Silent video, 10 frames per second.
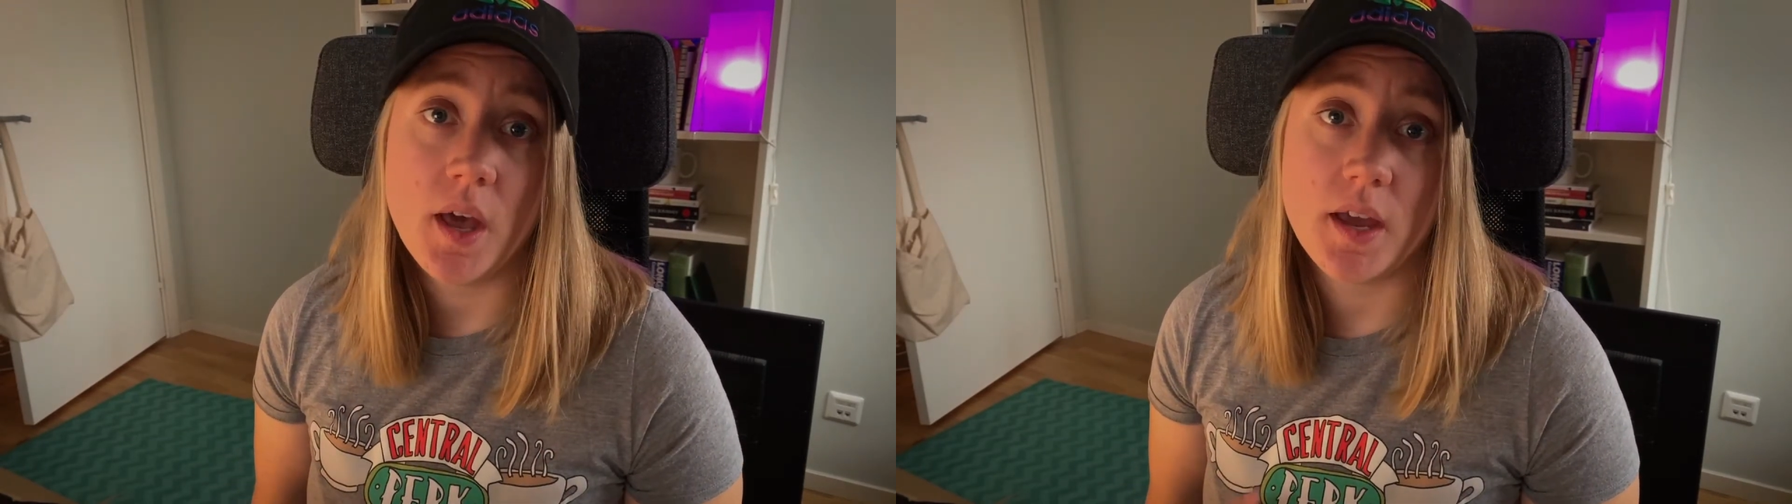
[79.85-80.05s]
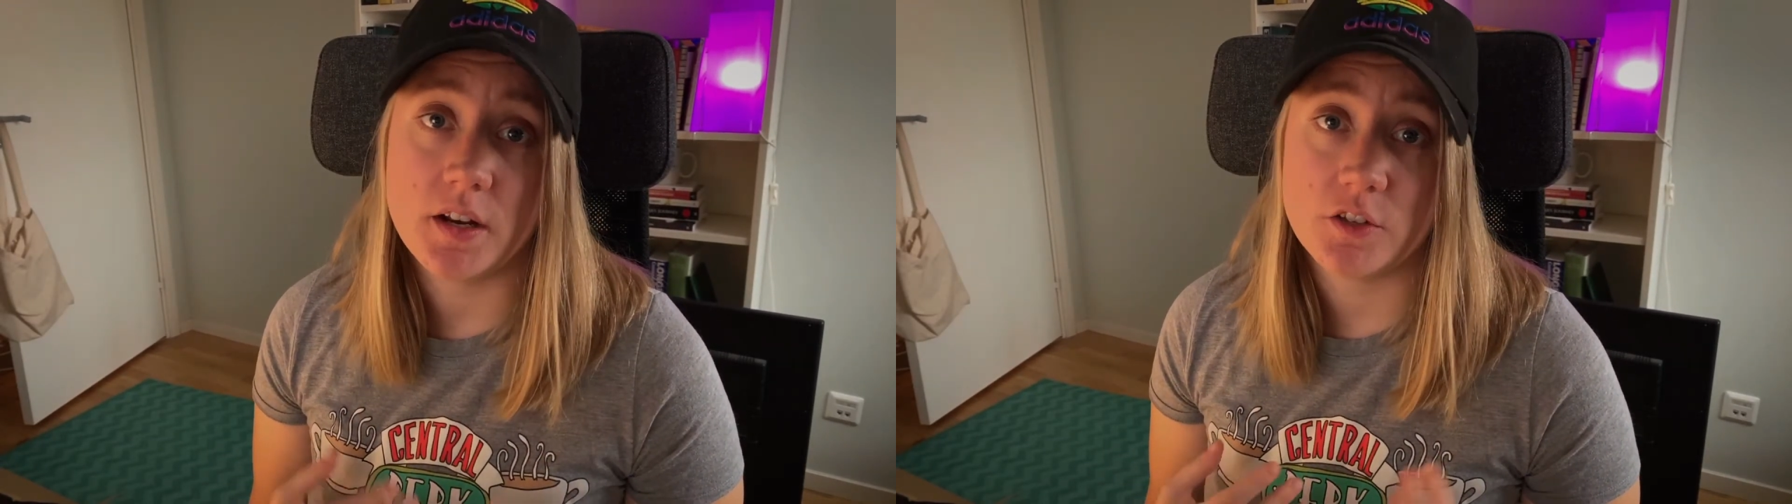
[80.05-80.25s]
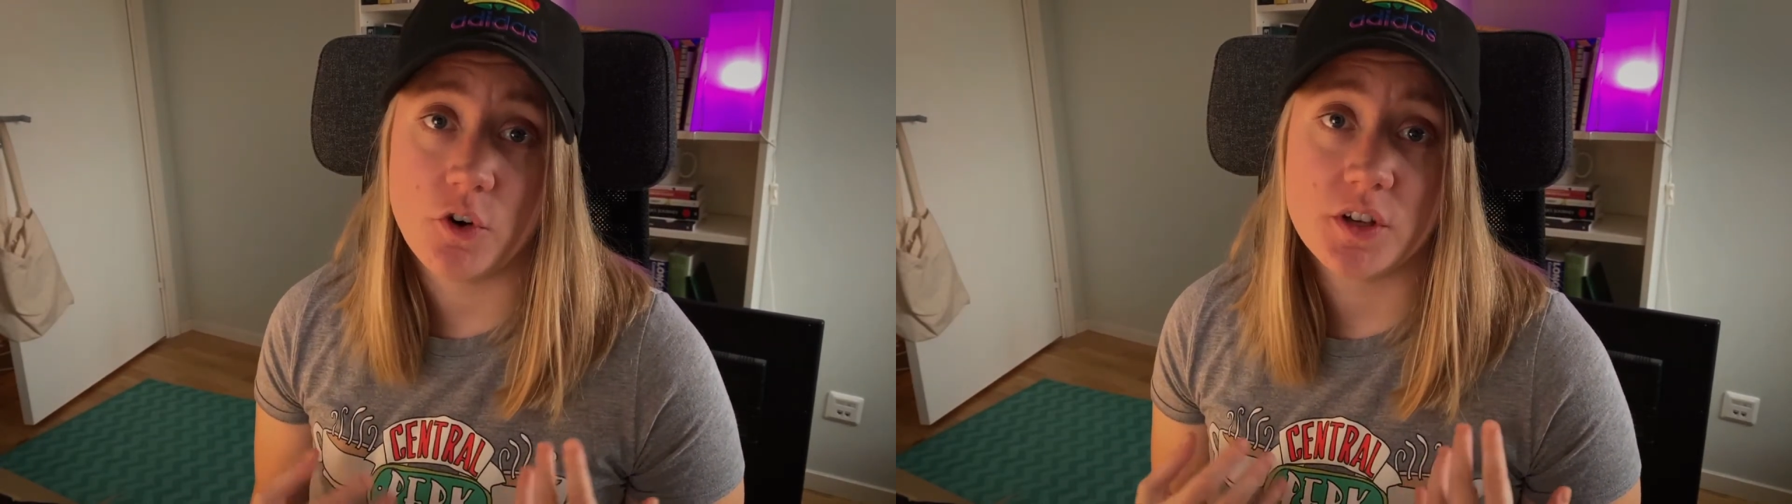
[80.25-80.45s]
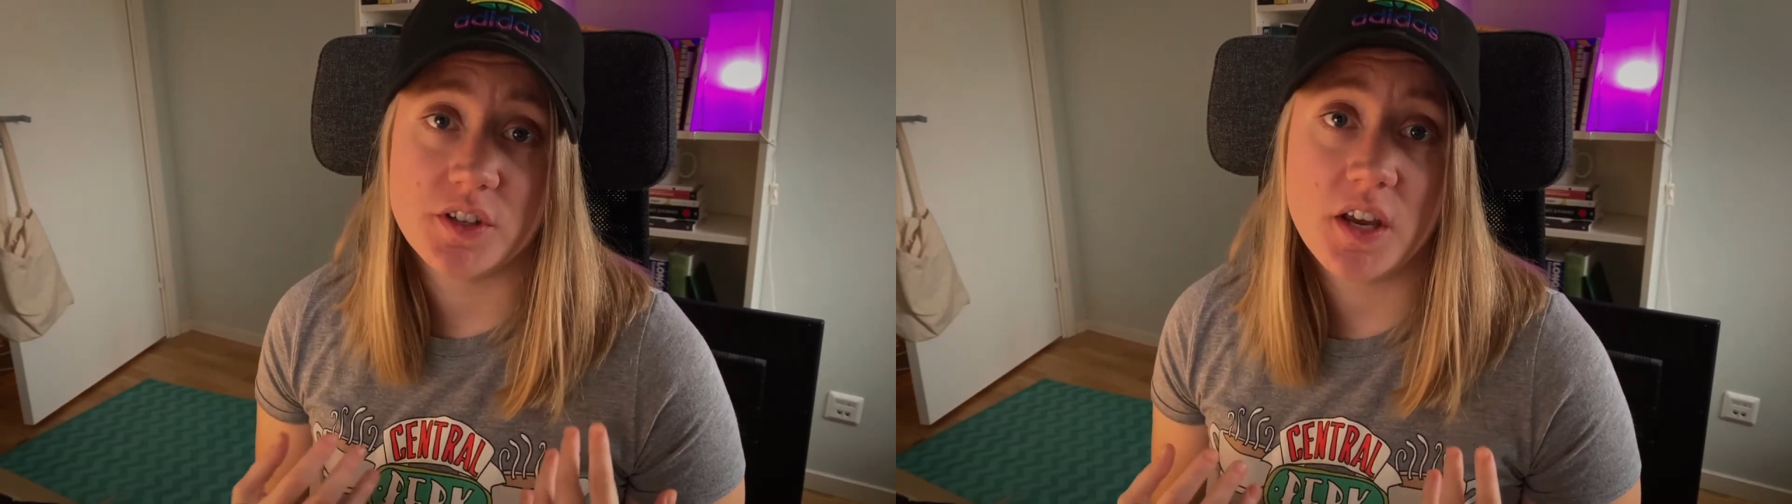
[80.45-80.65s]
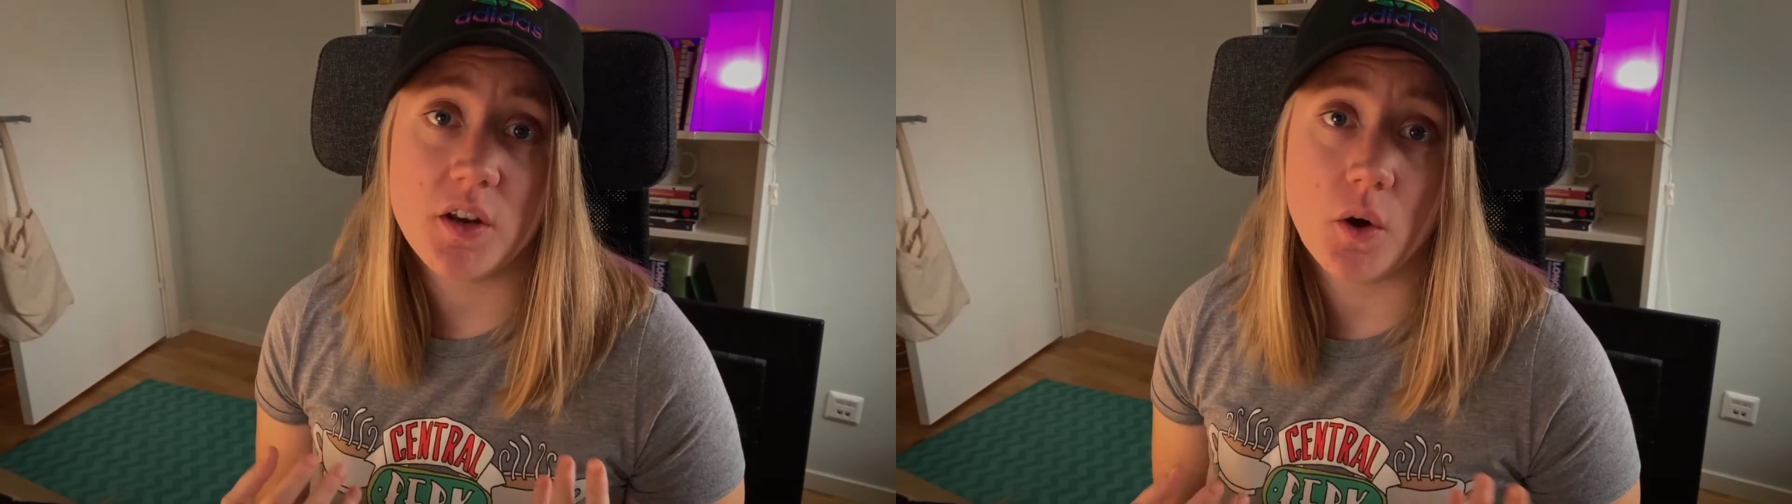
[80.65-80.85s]
And as far
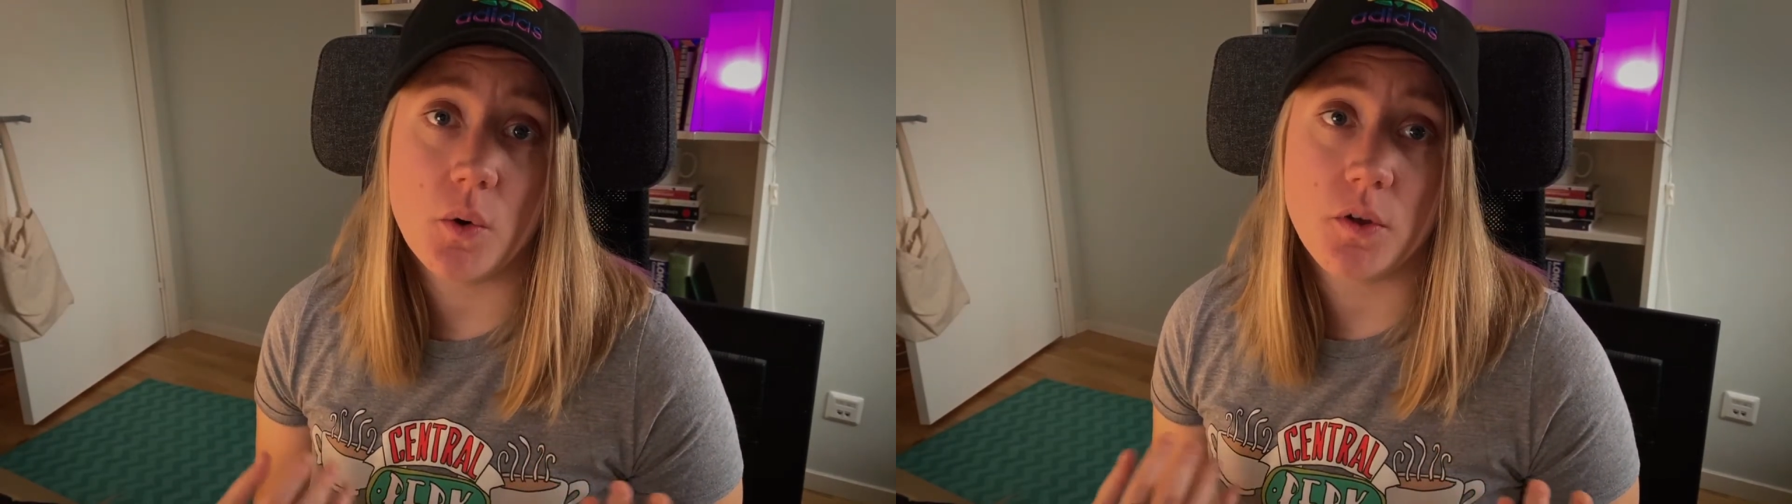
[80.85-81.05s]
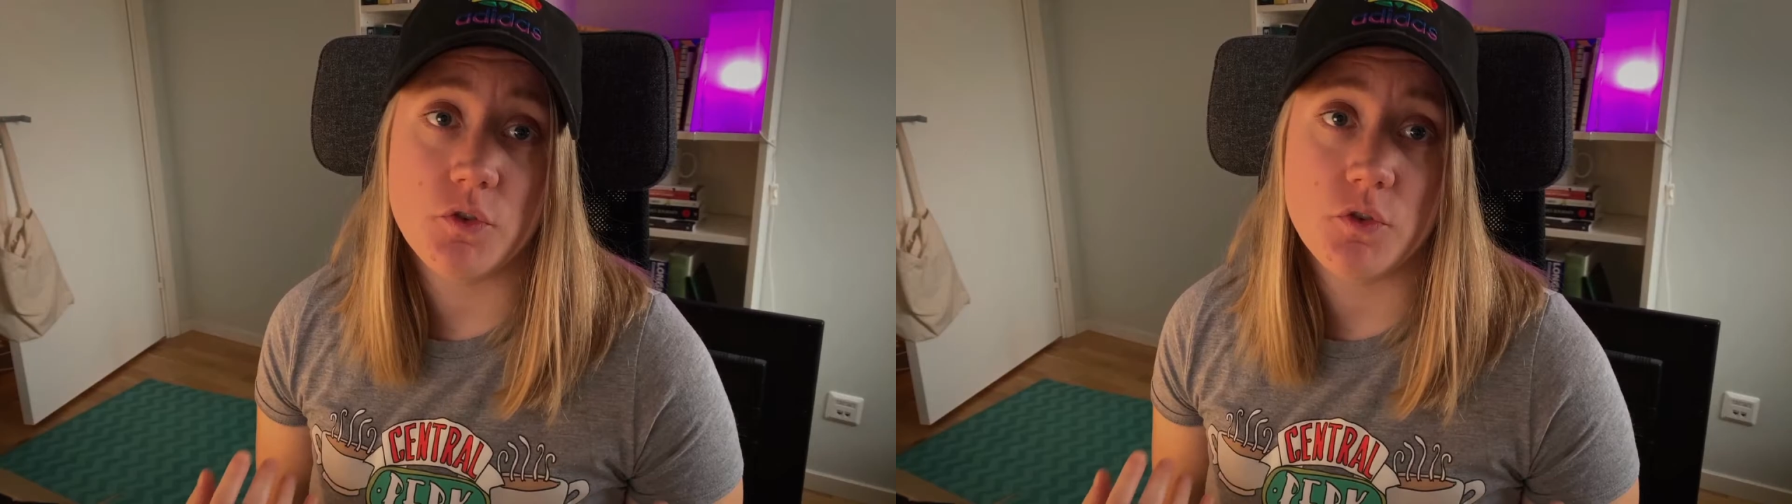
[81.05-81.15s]
as I know,